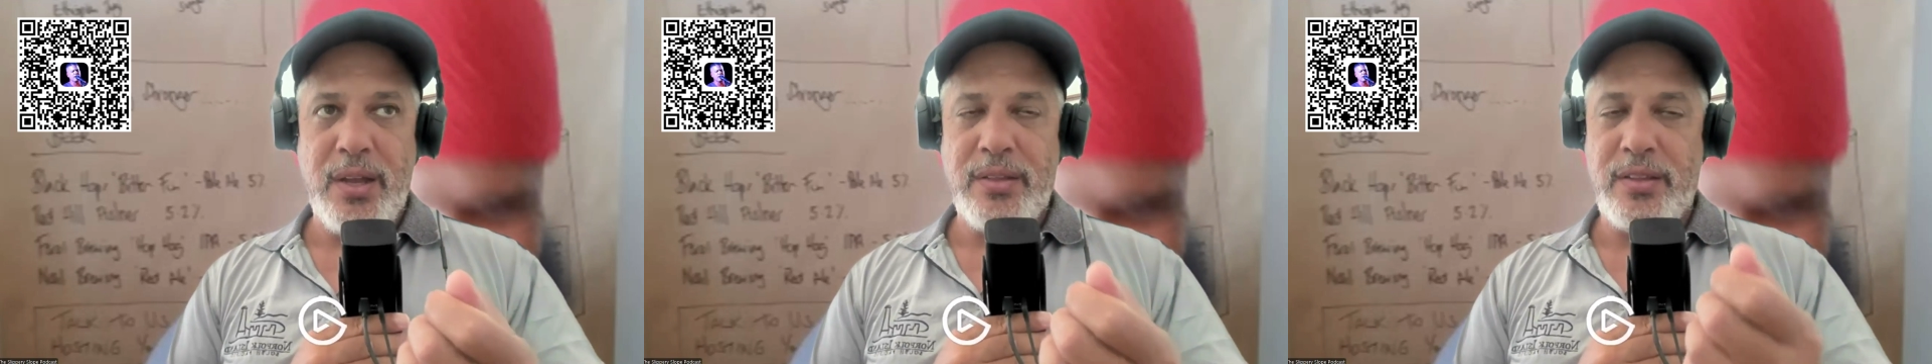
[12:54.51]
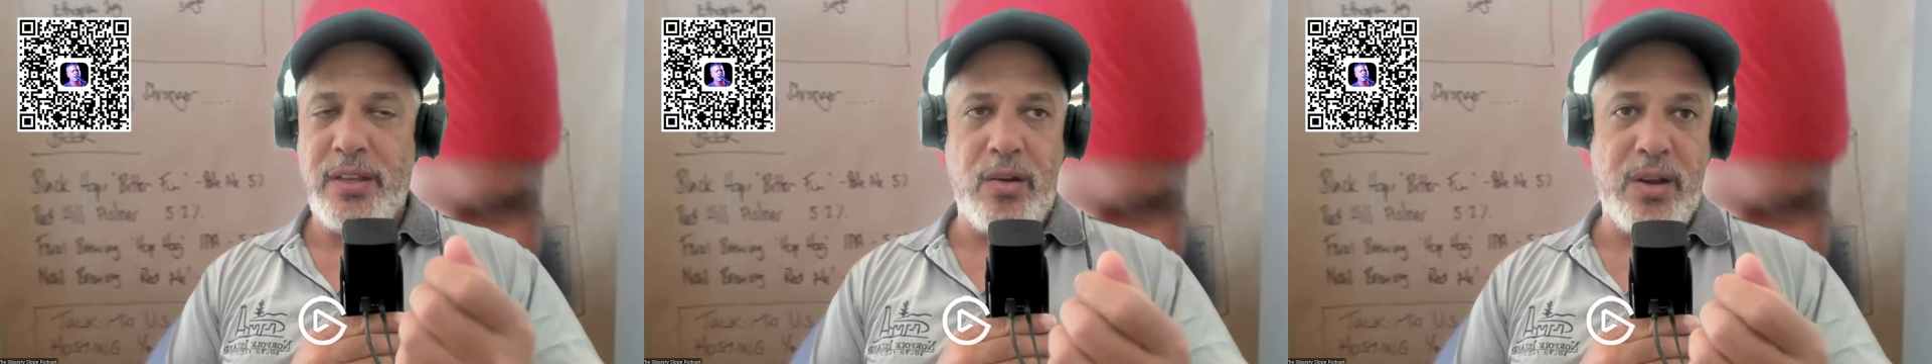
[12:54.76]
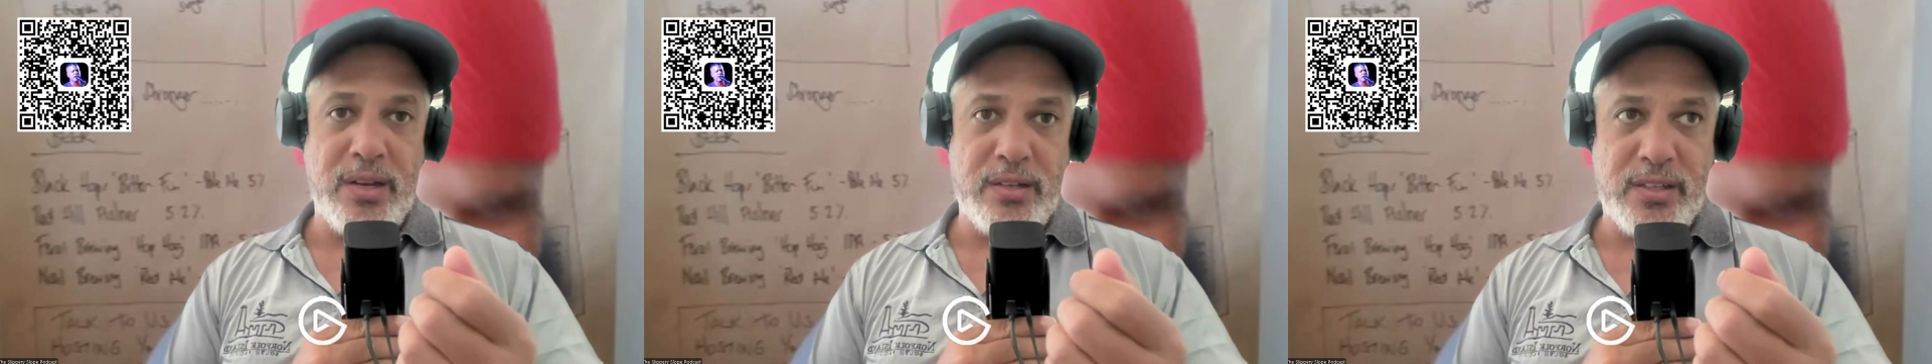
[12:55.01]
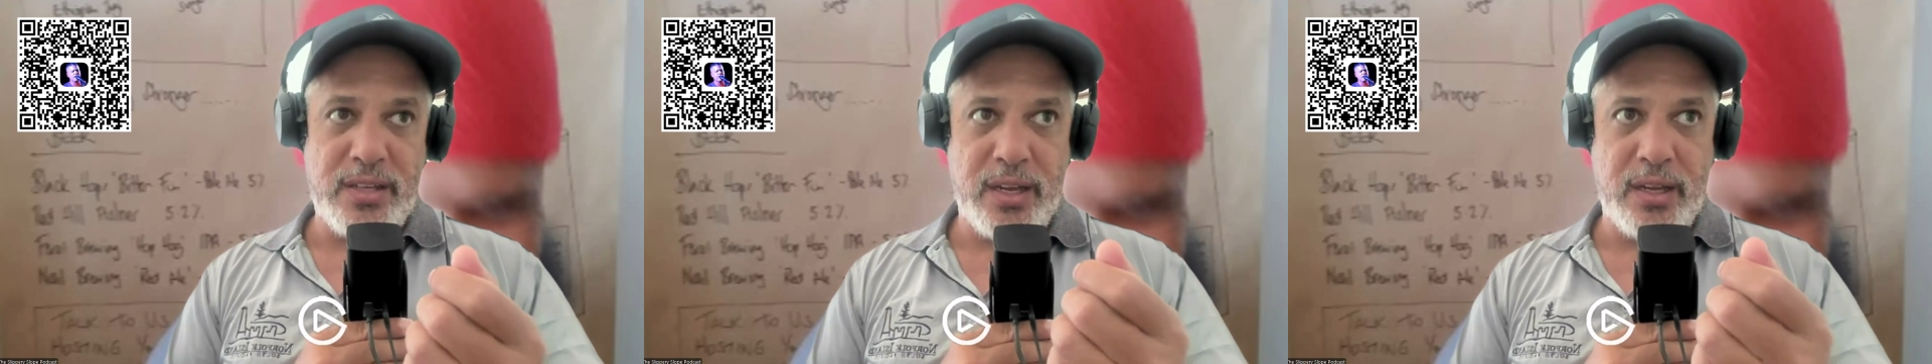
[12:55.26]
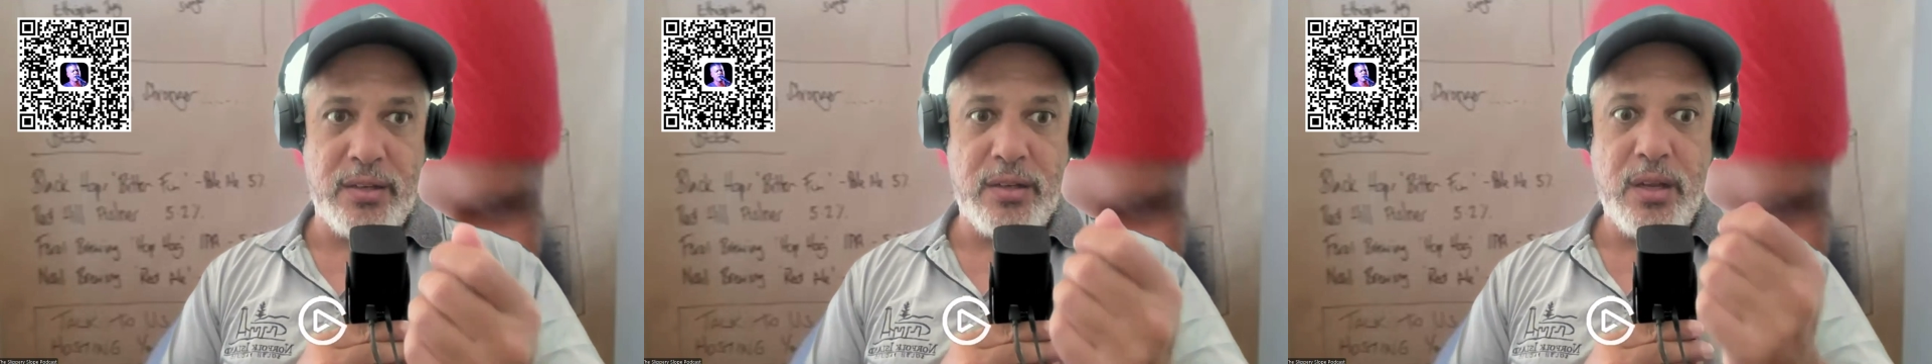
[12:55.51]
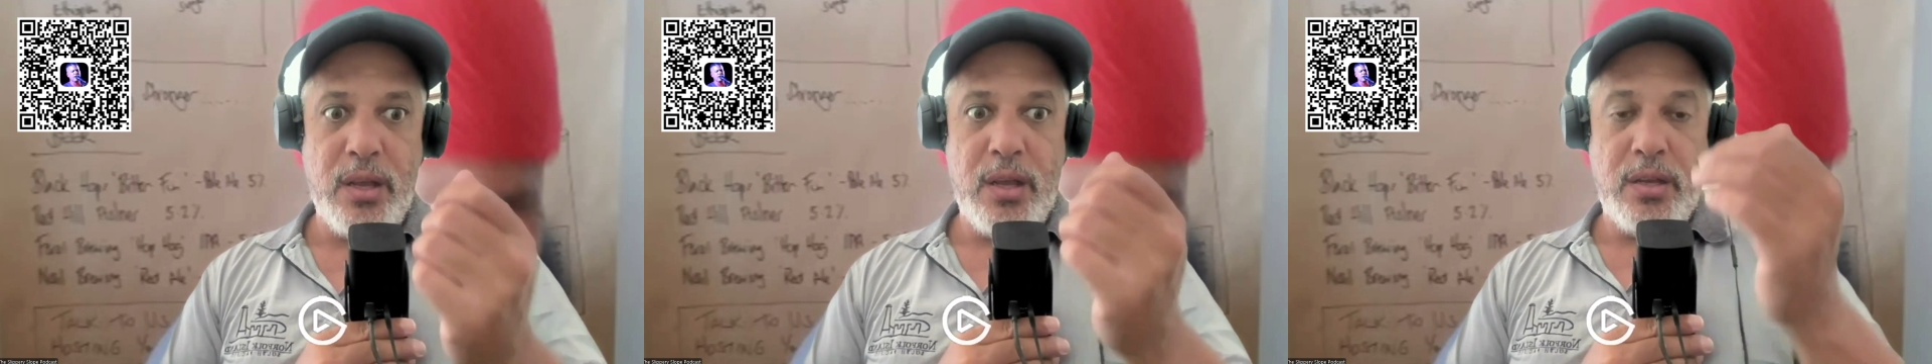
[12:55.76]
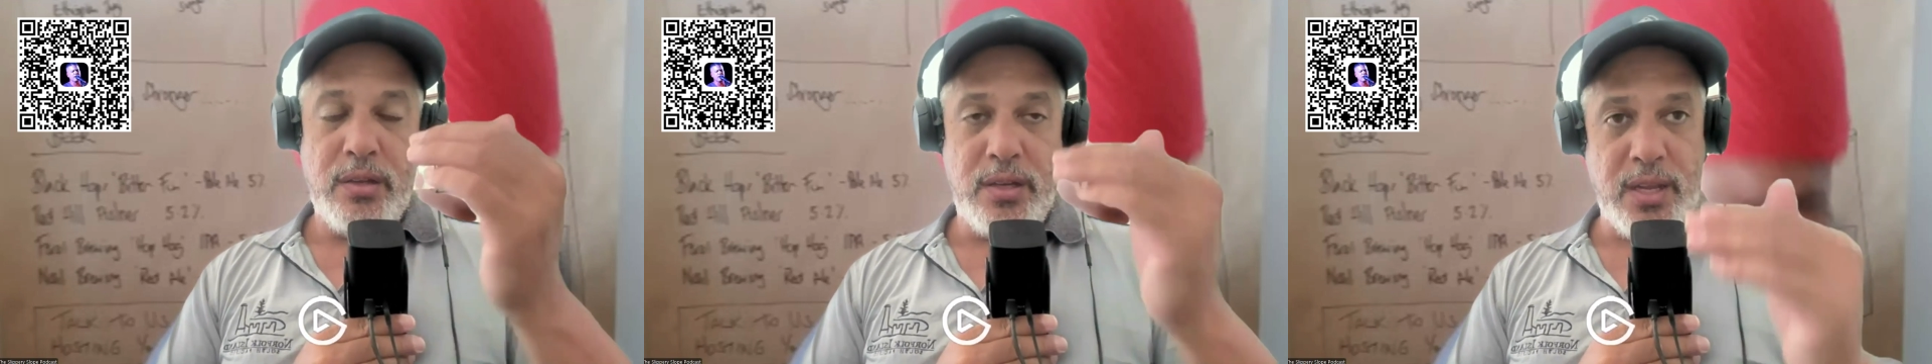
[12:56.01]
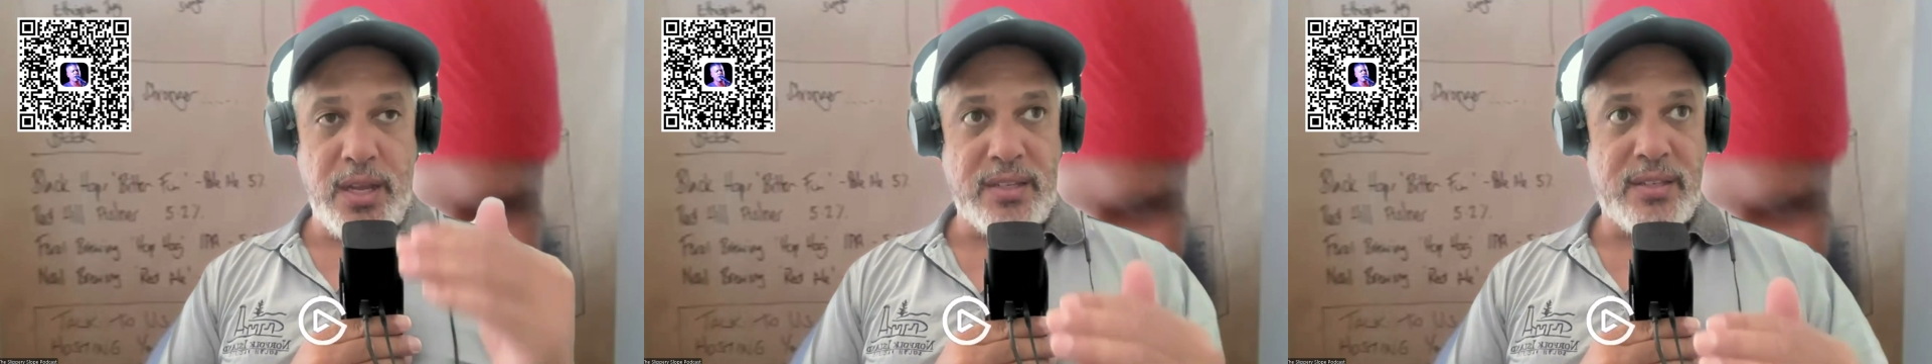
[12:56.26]
They don't understand
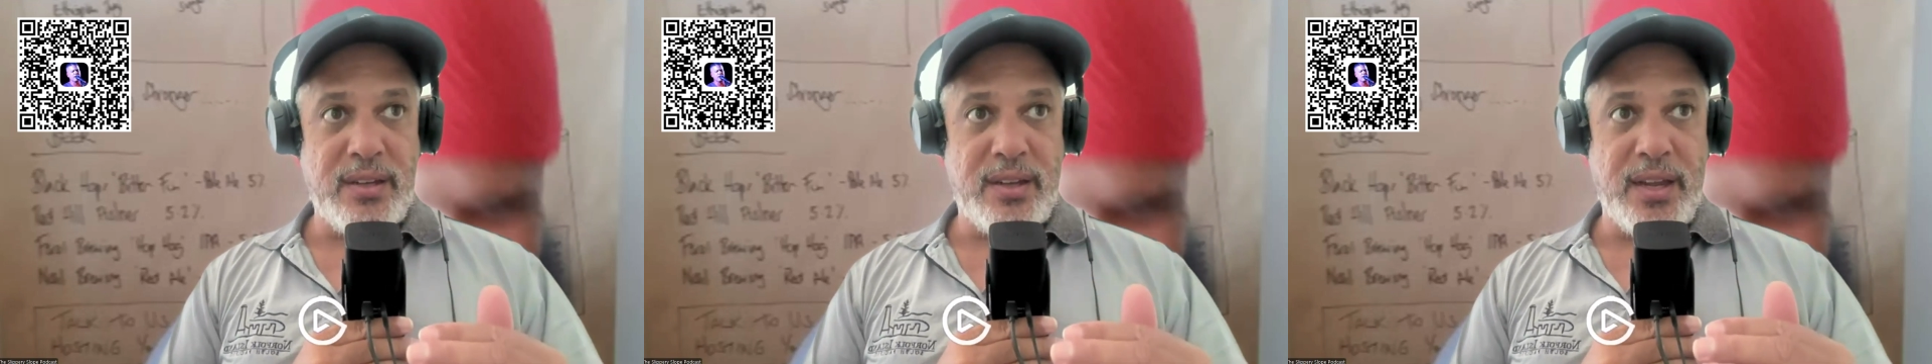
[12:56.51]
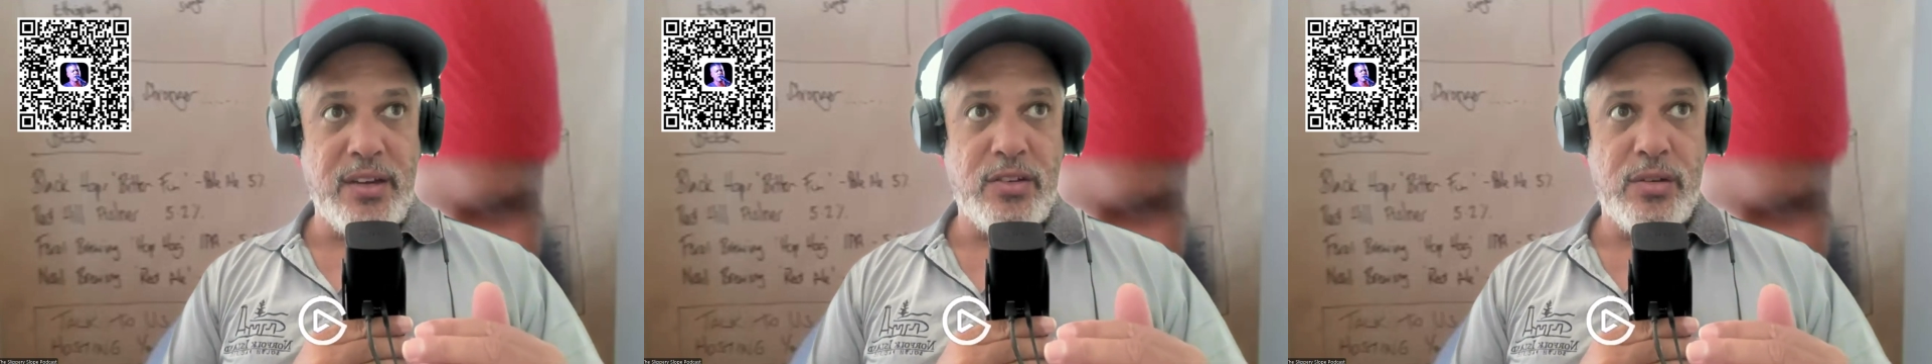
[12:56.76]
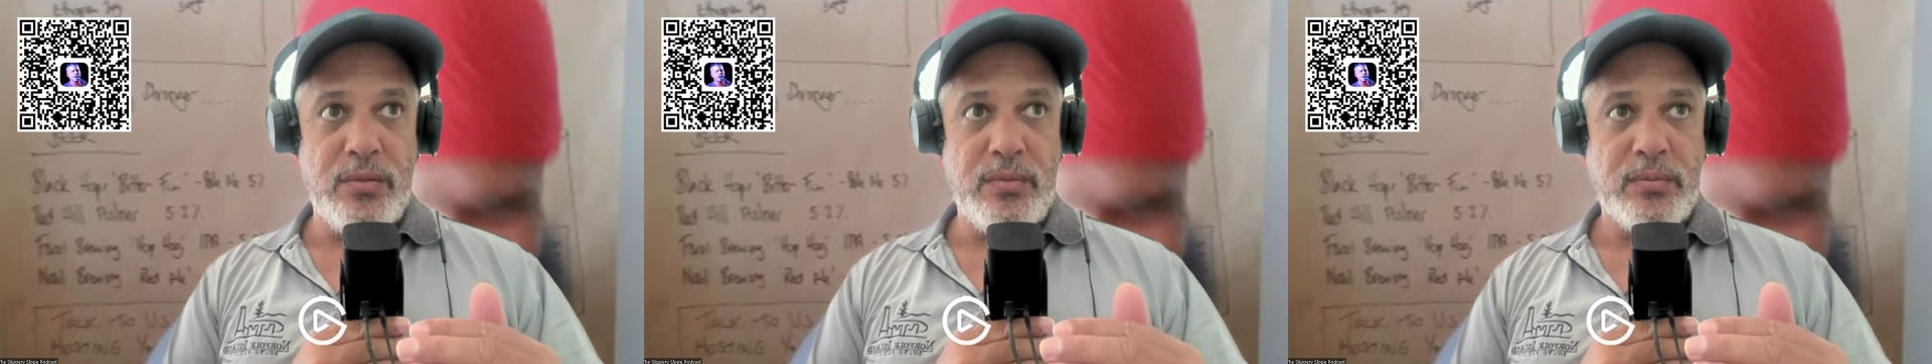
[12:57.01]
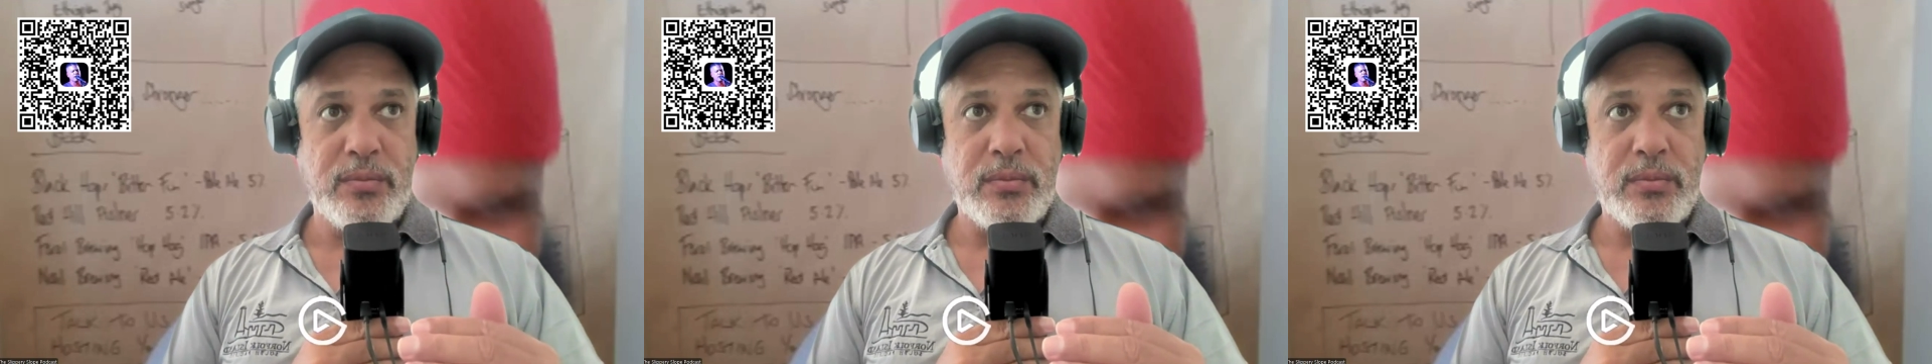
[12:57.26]
de-escalation.